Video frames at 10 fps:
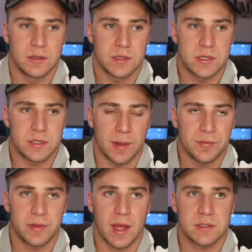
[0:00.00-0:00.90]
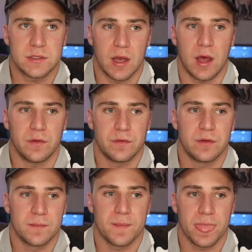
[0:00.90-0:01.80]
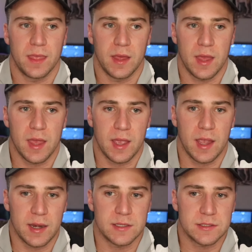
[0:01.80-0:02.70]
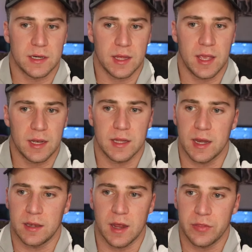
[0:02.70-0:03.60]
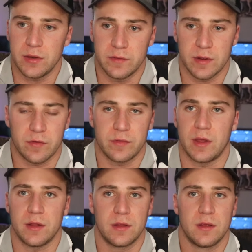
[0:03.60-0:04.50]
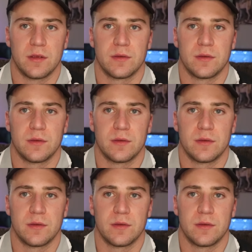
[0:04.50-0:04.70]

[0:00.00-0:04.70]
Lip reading: something that's tough, and it's going to hit like nothing you've ever felt.